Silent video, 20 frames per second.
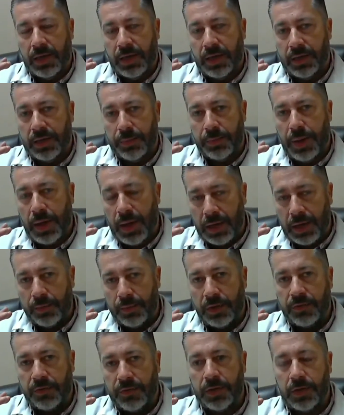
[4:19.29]
on the
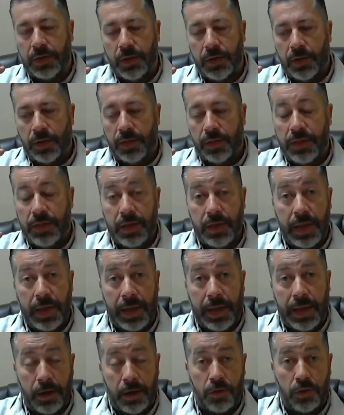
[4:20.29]
bottom of it
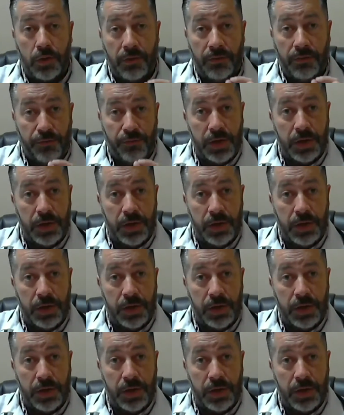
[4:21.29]
the actual